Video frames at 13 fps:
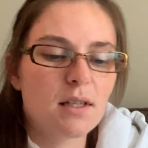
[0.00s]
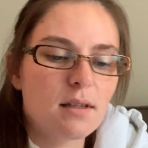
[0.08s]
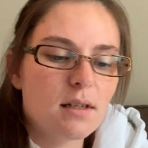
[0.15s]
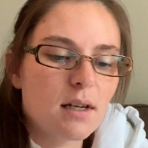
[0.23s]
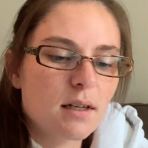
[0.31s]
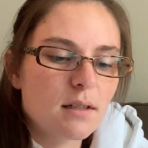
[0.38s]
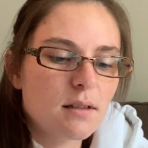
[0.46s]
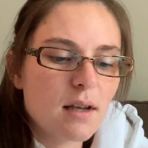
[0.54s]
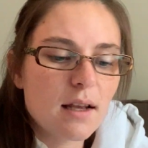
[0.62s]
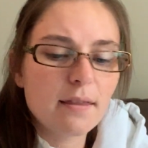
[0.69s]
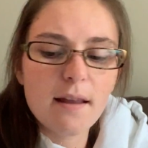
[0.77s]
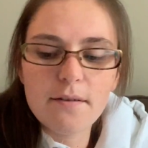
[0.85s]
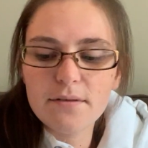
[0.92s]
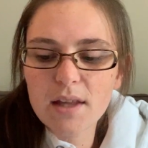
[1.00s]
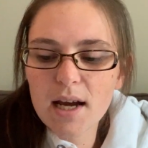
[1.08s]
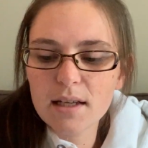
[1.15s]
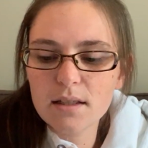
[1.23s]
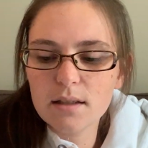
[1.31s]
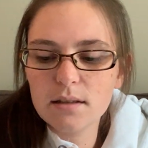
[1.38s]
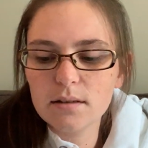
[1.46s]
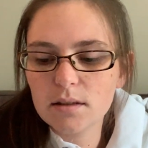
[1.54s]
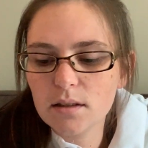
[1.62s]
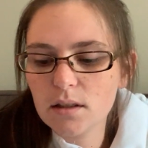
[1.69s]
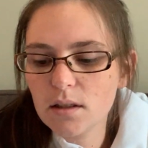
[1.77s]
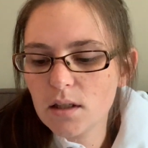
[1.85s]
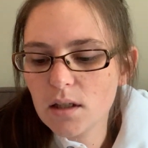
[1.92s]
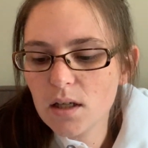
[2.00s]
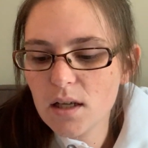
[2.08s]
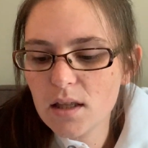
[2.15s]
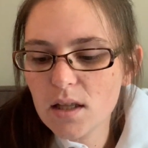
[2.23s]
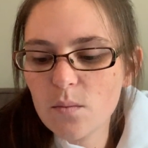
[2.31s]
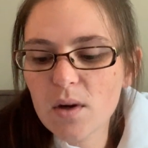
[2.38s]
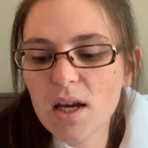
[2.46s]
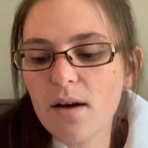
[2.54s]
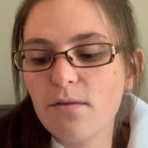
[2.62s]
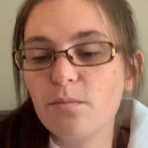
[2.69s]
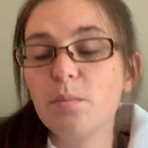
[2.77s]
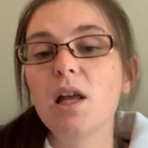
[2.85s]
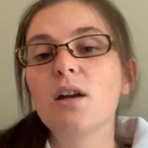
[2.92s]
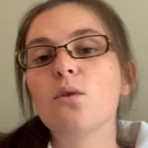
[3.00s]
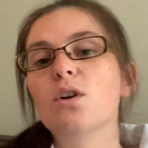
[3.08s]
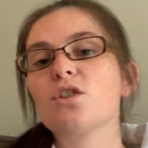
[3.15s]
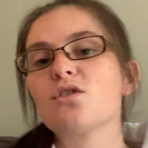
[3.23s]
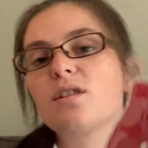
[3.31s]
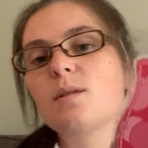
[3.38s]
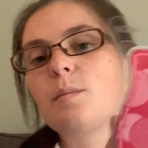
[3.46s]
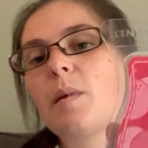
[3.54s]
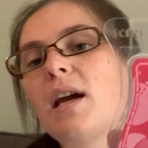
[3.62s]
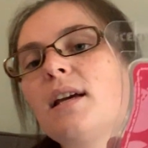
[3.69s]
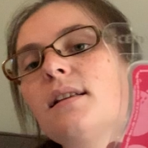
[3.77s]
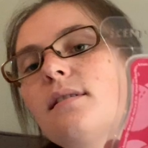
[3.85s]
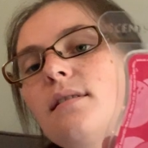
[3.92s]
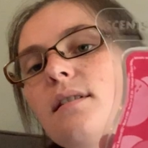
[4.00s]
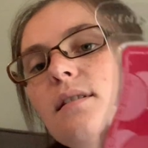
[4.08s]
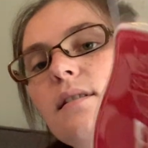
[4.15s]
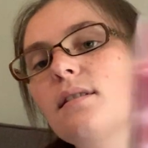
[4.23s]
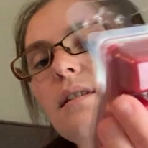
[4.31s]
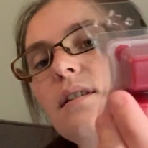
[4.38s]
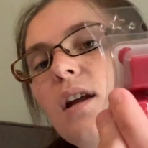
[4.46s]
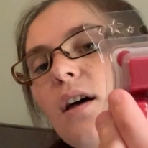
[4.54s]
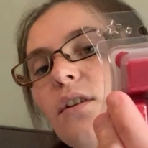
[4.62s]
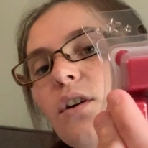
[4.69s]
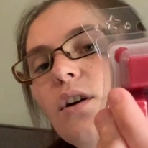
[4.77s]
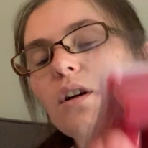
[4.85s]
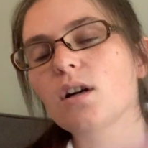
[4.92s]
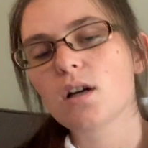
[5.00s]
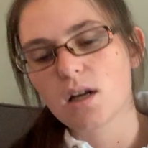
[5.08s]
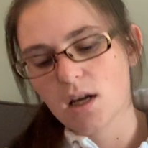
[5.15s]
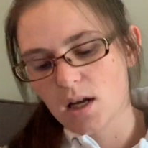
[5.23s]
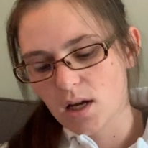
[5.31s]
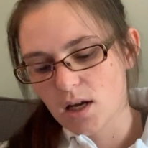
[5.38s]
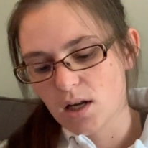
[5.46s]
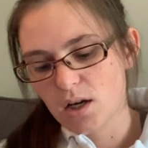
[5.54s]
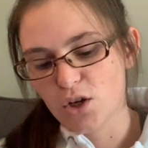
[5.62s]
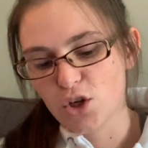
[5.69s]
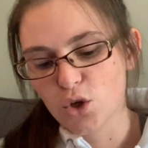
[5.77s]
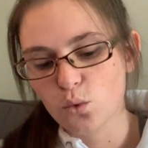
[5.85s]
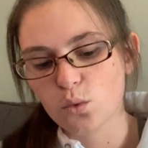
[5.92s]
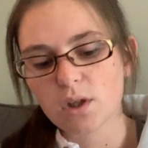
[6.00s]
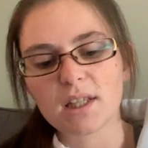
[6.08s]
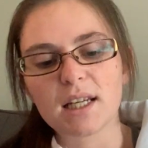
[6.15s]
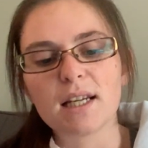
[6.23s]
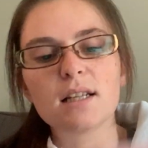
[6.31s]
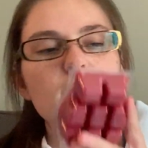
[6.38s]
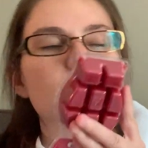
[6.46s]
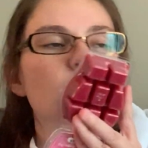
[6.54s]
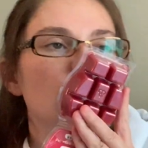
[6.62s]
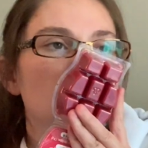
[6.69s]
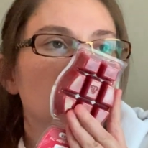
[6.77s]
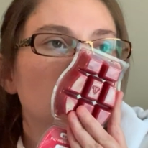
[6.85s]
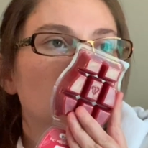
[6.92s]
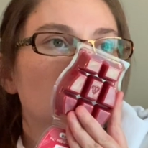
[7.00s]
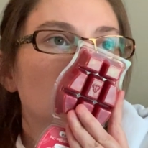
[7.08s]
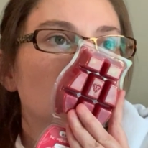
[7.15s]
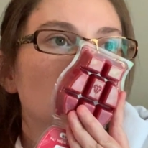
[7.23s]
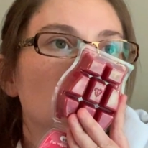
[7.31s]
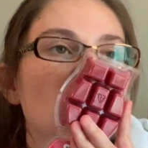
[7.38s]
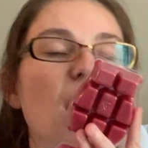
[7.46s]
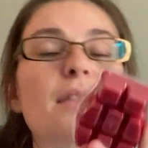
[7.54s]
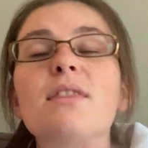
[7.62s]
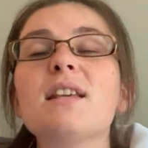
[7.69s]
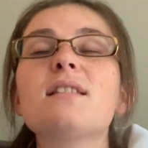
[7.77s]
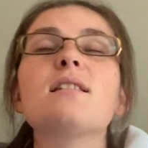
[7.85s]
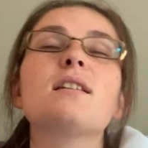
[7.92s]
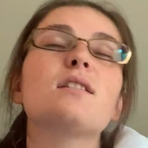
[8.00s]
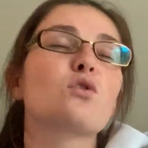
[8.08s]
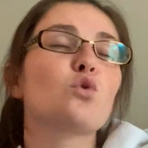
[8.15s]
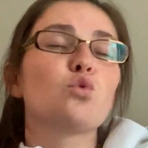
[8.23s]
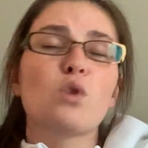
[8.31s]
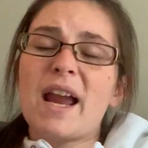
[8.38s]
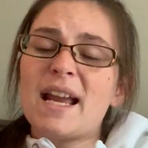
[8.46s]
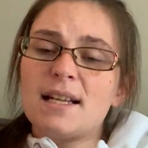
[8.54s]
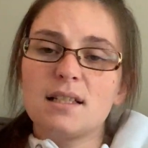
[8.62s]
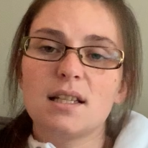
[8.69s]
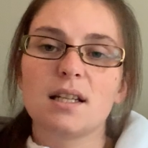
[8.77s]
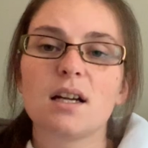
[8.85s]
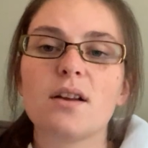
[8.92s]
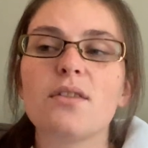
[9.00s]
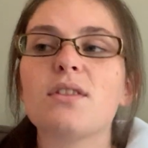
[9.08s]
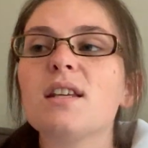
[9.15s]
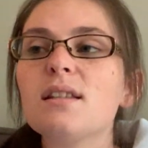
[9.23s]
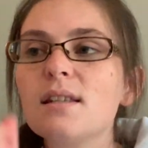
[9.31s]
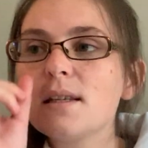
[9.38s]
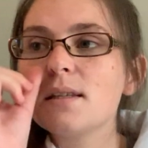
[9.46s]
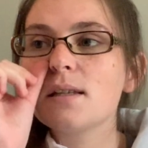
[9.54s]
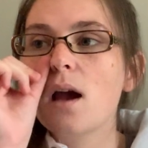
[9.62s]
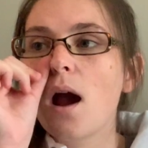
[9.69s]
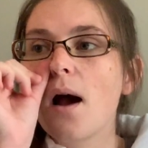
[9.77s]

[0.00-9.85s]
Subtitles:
Sticks. I love that. Then we have Blood Orange Spice. This is another new release, and this is great. Scentsy